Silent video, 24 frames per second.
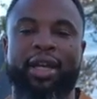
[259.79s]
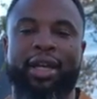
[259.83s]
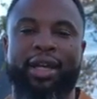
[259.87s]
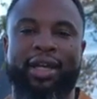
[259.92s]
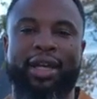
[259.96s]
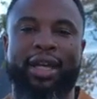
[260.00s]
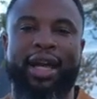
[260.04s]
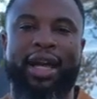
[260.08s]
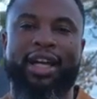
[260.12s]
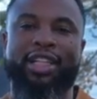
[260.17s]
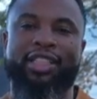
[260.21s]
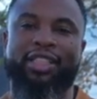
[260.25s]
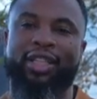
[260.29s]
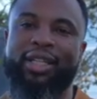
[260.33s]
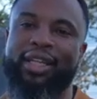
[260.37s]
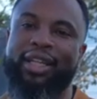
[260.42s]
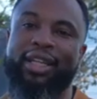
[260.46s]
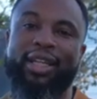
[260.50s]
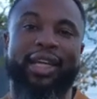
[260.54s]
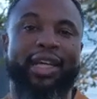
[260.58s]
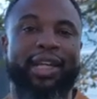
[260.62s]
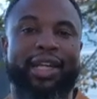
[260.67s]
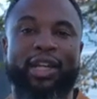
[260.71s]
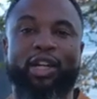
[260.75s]
Guys, and
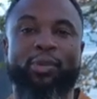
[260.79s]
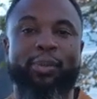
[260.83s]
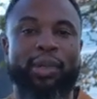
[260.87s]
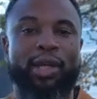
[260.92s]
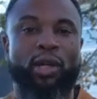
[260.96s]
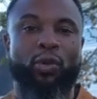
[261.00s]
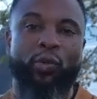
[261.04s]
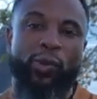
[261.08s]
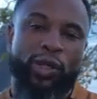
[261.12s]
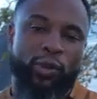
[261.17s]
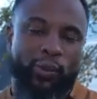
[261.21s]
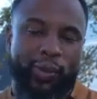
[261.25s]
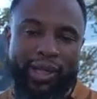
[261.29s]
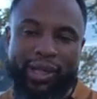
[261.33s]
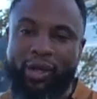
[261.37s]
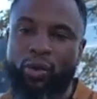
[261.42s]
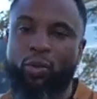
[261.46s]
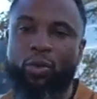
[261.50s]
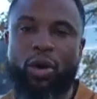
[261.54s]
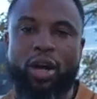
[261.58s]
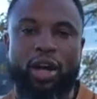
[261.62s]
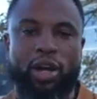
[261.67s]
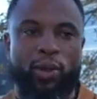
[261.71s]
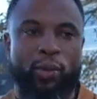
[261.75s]
again, it'll be a win-win. He'll
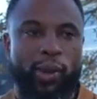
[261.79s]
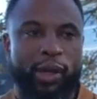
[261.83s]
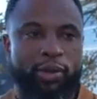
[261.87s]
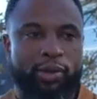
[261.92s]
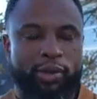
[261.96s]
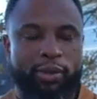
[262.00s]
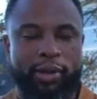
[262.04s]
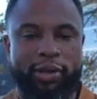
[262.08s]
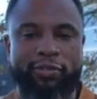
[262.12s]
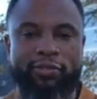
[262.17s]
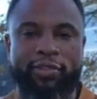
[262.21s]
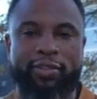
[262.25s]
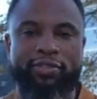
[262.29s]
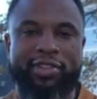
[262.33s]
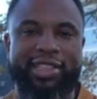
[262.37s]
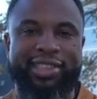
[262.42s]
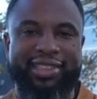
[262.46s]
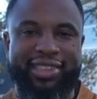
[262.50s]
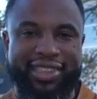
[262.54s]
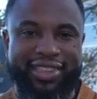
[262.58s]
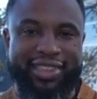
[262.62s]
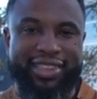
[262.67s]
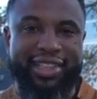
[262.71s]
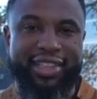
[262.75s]
walk away with about 50,
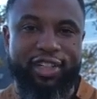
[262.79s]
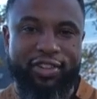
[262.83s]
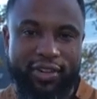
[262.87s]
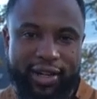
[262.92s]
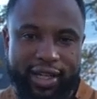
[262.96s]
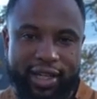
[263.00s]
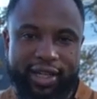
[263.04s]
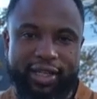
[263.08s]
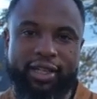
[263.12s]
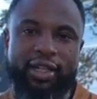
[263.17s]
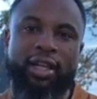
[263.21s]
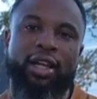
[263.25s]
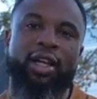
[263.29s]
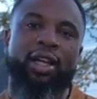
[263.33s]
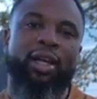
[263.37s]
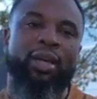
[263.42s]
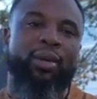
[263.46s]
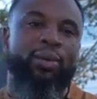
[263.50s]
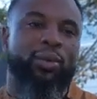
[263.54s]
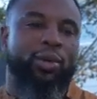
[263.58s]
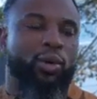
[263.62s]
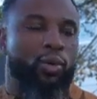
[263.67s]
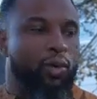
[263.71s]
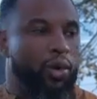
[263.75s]
60 grand.
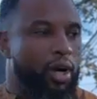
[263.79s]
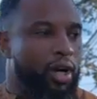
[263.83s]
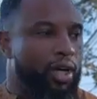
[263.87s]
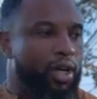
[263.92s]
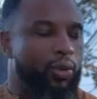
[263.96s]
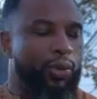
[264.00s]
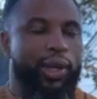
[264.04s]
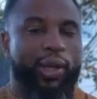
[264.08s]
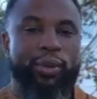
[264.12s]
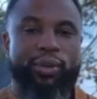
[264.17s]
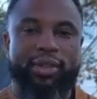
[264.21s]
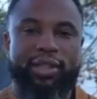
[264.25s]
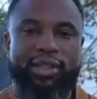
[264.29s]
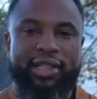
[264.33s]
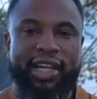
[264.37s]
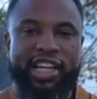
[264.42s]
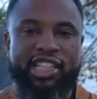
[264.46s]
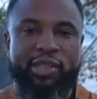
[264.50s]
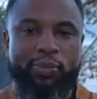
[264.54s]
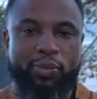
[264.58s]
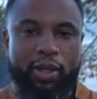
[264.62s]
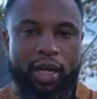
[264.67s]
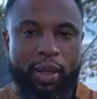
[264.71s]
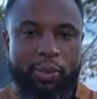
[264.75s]
We'll walk away with a nice
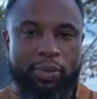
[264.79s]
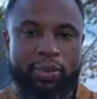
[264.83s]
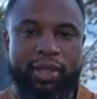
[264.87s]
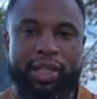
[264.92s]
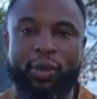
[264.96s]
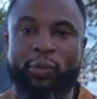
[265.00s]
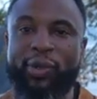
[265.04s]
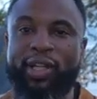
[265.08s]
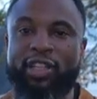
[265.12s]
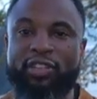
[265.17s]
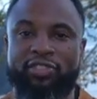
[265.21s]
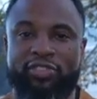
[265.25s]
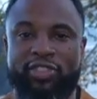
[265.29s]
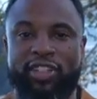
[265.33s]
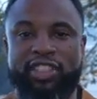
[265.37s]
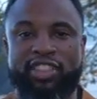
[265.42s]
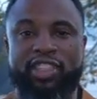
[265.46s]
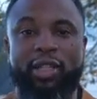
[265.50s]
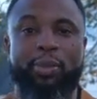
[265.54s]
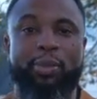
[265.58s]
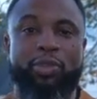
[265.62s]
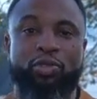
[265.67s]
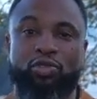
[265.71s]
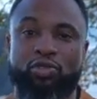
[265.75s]
property that we can fix
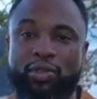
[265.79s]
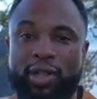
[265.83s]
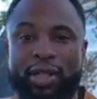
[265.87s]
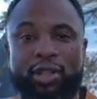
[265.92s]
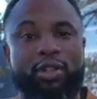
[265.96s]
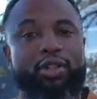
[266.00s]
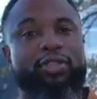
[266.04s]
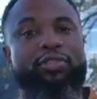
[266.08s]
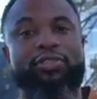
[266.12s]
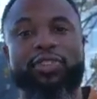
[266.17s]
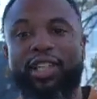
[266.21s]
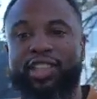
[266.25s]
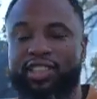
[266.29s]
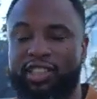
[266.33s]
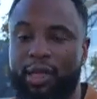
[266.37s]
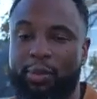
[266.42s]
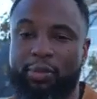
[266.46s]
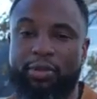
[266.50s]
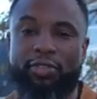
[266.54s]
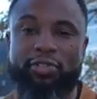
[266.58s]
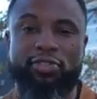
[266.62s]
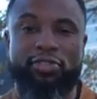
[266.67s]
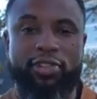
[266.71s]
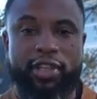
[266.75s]
up and rent or fix up
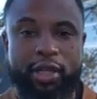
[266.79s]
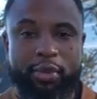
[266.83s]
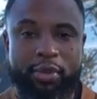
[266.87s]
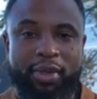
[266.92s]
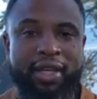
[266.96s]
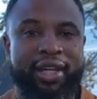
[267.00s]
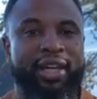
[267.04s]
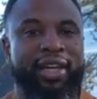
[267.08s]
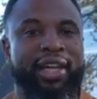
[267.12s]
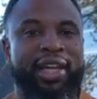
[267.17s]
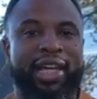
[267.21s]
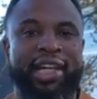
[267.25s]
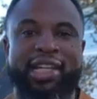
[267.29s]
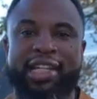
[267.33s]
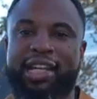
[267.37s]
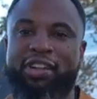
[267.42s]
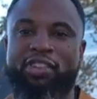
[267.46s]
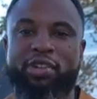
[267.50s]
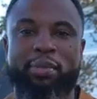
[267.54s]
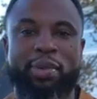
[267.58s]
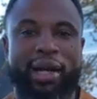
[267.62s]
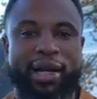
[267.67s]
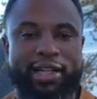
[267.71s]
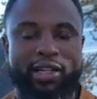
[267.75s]
and flip, and
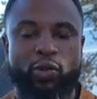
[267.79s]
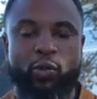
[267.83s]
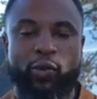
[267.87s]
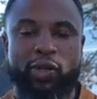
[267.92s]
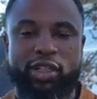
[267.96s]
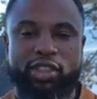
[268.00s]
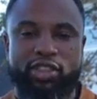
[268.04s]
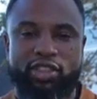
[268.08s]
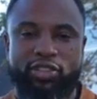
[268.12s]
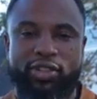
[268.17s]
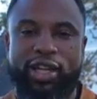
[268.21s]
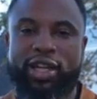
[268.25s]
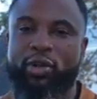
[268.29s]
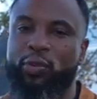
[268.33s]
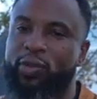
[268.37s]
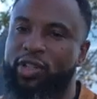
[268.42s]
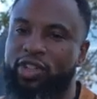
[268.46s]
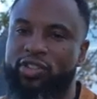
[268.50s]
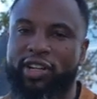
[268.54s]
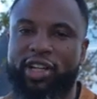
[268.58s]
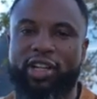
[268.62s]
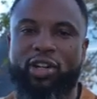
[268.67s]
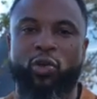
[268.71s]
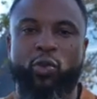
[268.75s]
everybody wins, right? We
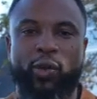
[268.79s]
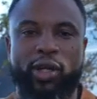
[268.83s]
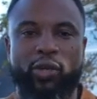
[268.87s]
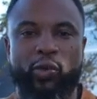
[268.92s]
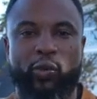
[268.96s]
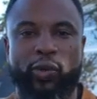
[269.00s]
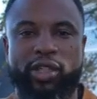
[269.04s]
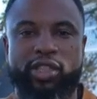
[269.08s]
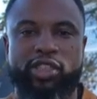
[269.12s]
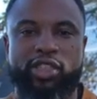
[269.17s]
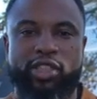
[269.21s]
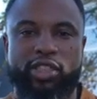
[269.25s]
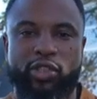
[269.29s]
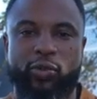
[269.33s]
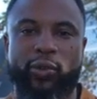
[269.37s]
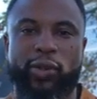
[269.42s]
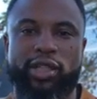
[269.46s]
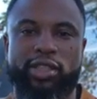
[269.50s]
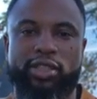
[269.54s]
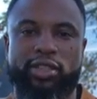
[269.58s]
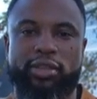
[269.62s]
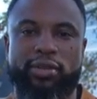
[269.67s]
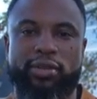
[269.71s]
create a win-win situation.